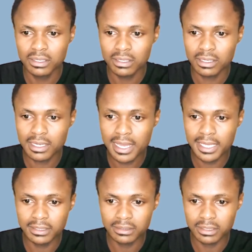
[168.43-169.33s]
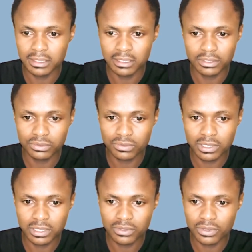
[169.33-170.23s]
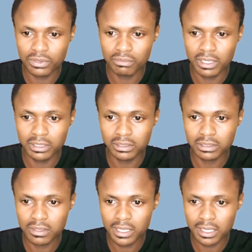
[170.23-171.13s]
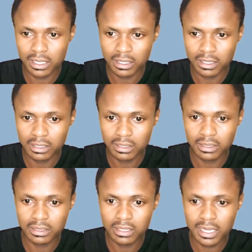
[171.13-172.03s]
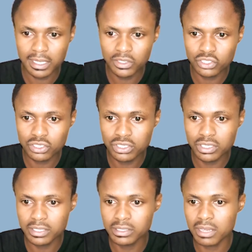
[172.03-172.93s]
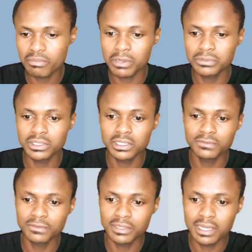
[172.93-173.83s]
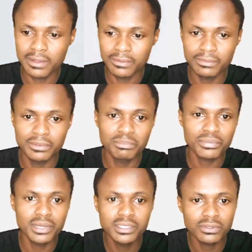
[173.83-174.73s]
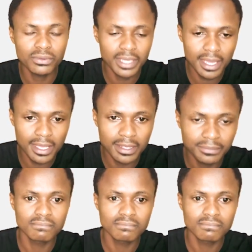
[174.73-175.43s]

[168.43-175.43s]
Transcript: lines in this 3d document okay that's just about it for now we press ok